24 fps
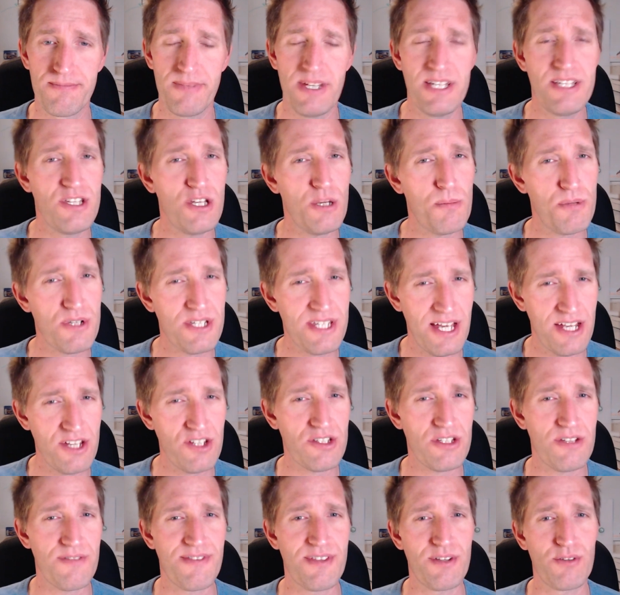
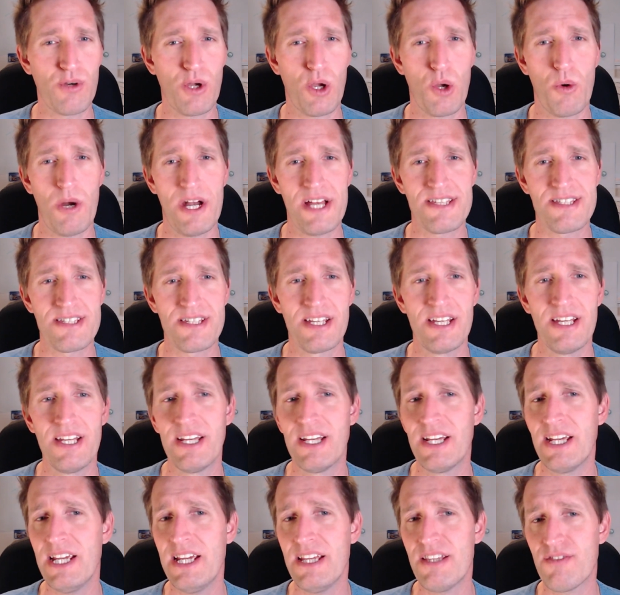Interpretation of the request
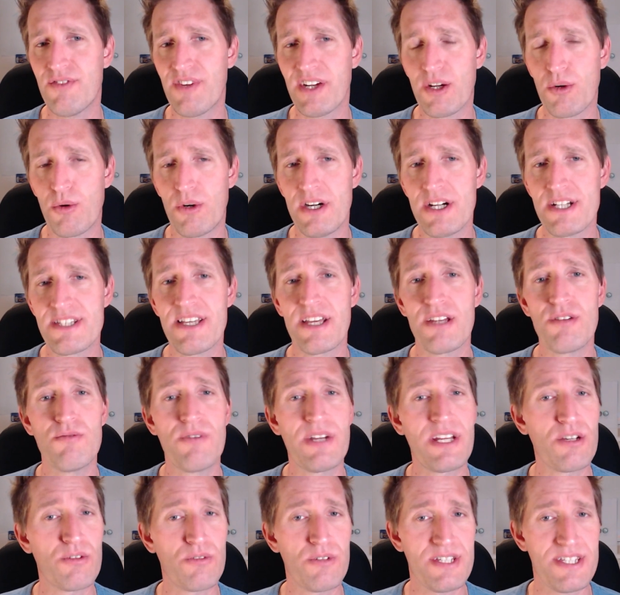either requires a
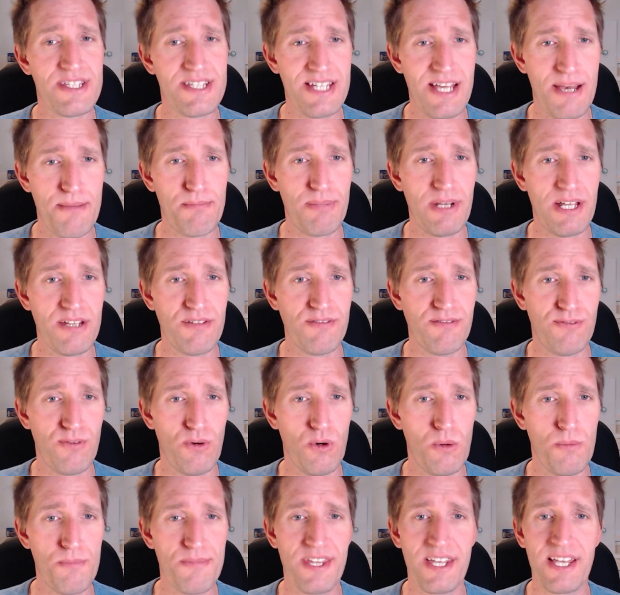rigorous template
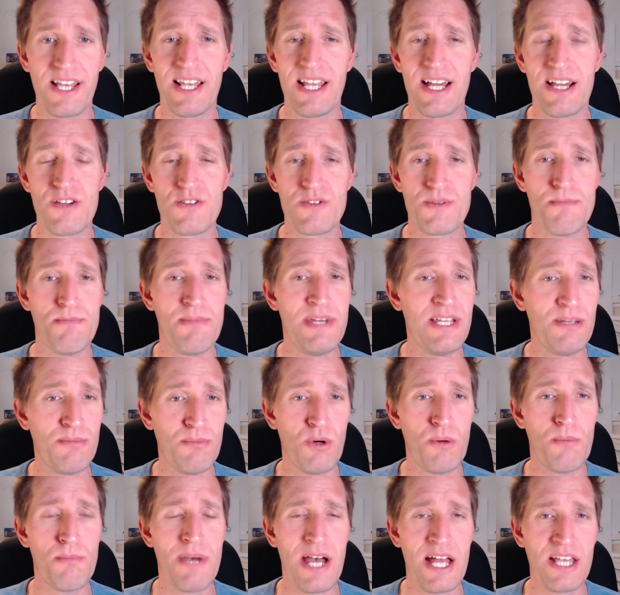form that allows
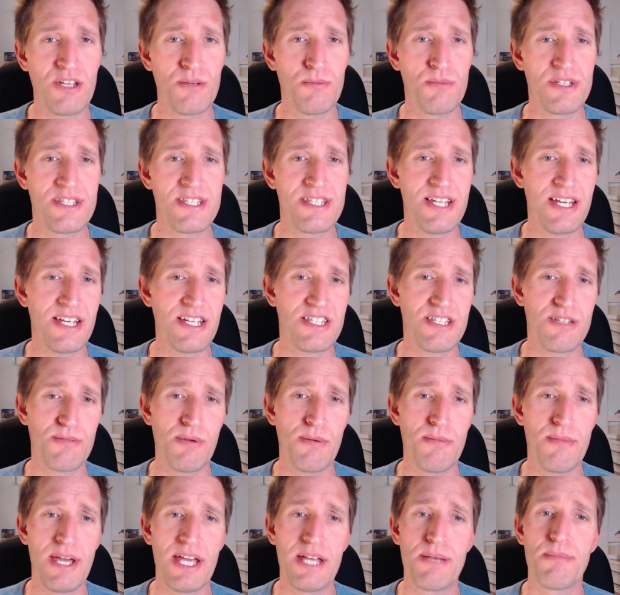minimal manual mistakes to be
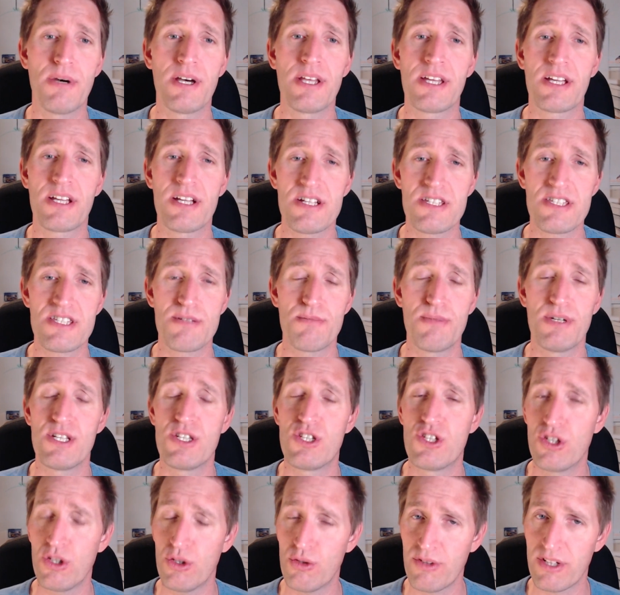made by the customer
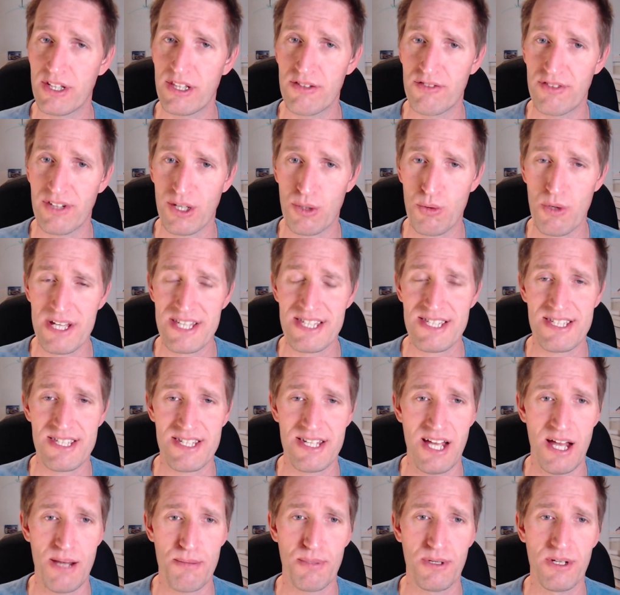during the request
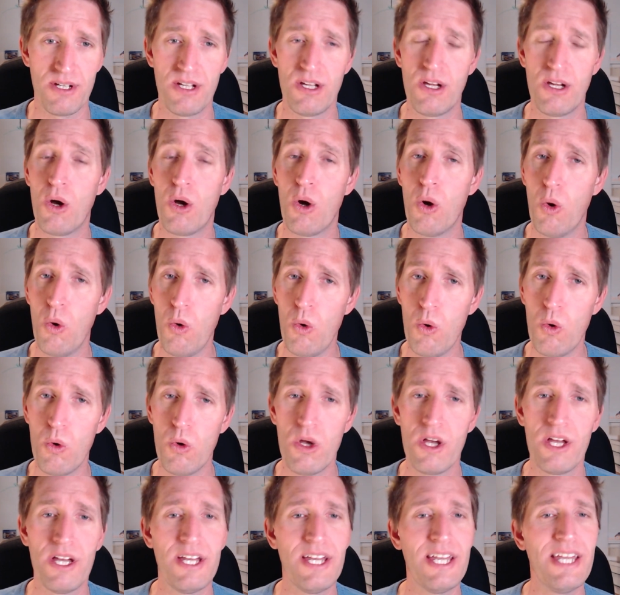step,
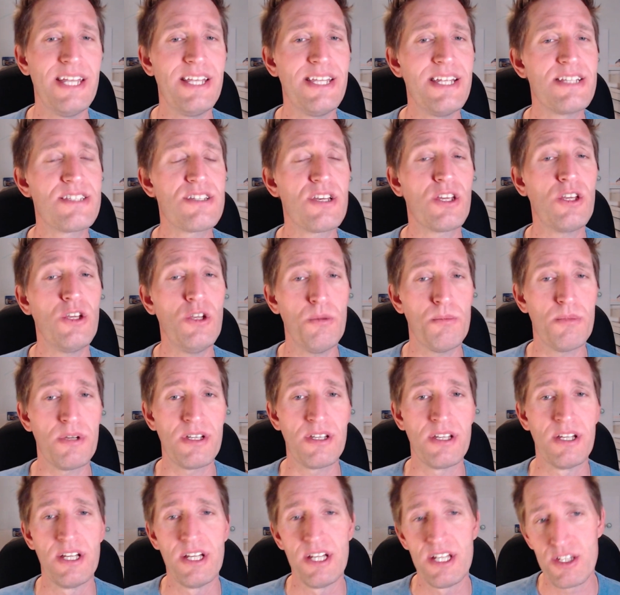or it needs a
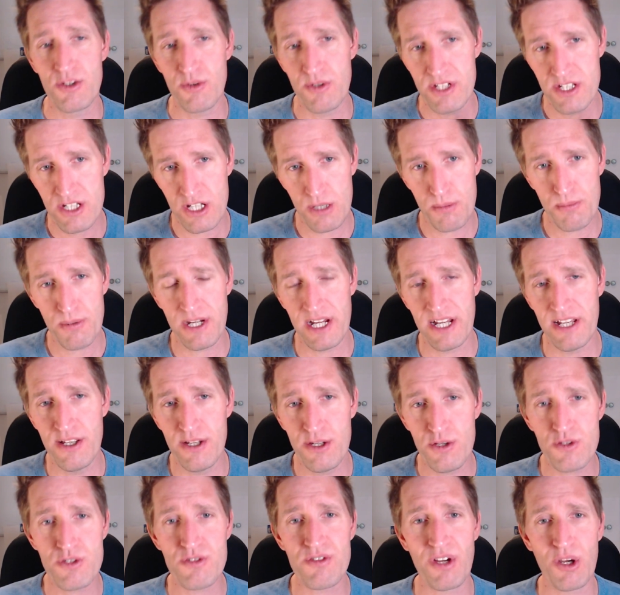human to interpret a
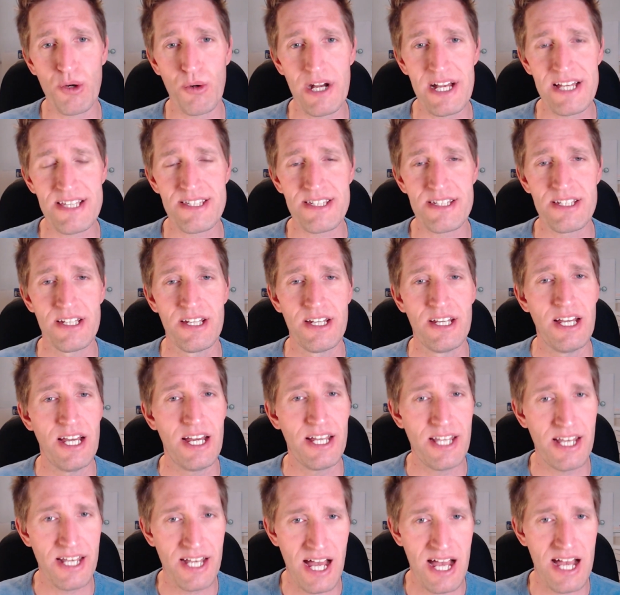loose request
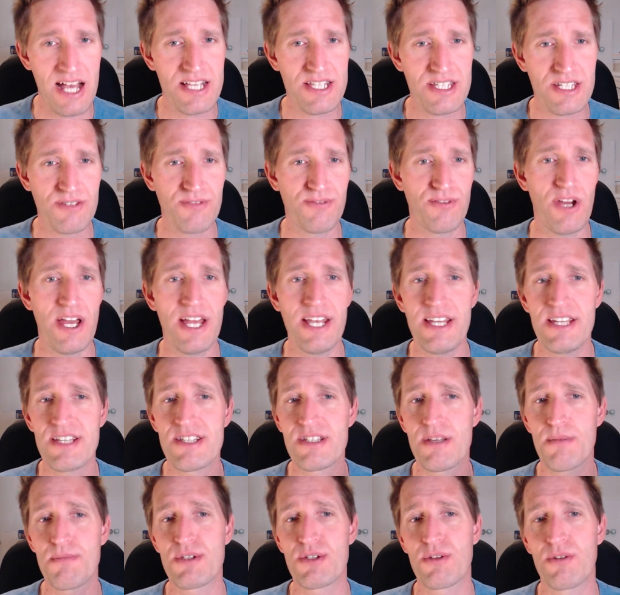and then ask for any
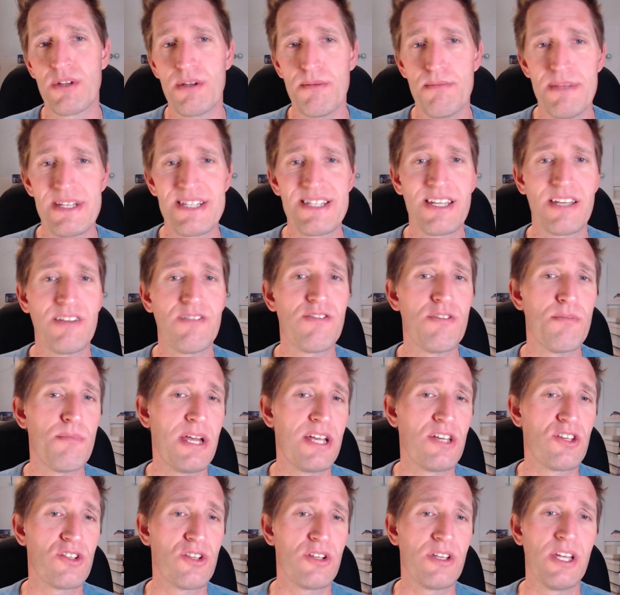subsequent missing
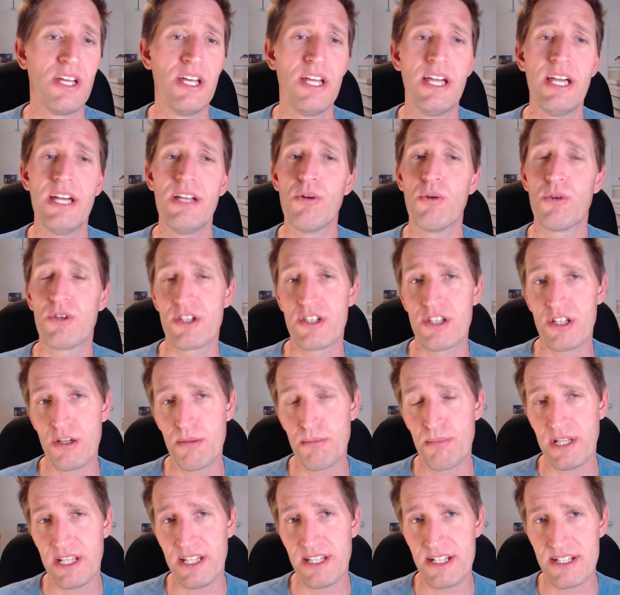information in order to
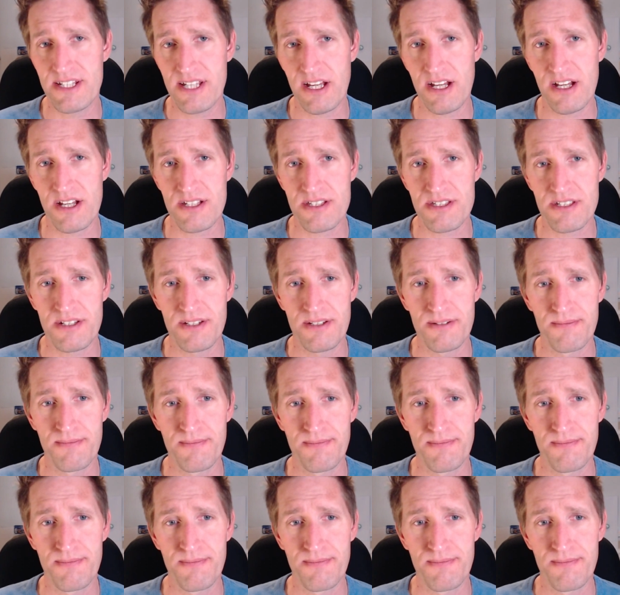complete the task.